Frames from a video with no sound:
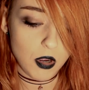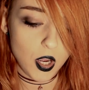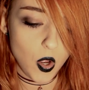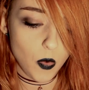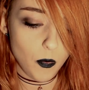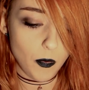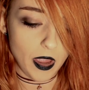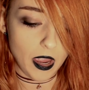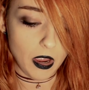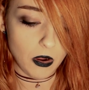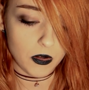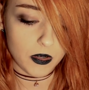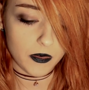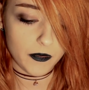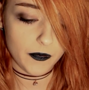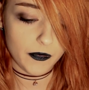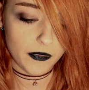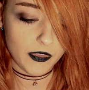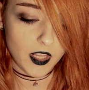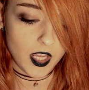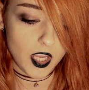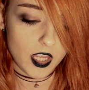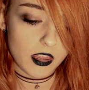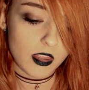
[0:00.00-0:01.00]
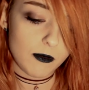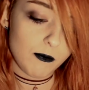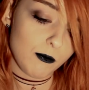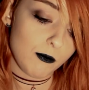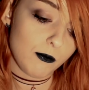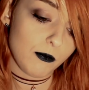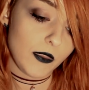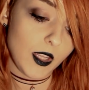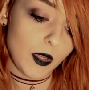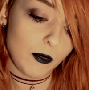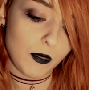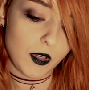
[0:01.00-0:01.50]
pop out, and
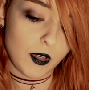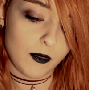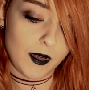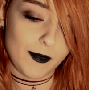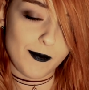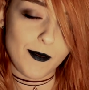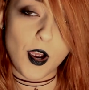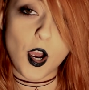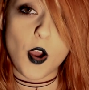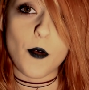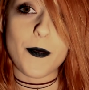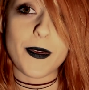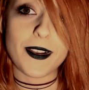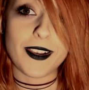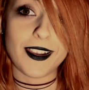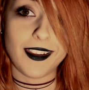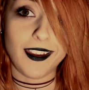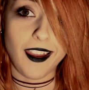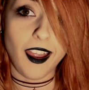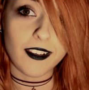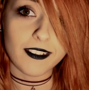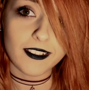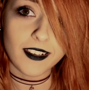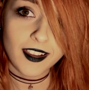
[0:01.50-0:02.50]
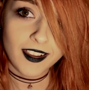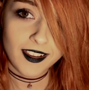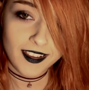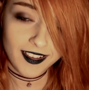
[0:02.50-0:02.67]
then maybe pop in again.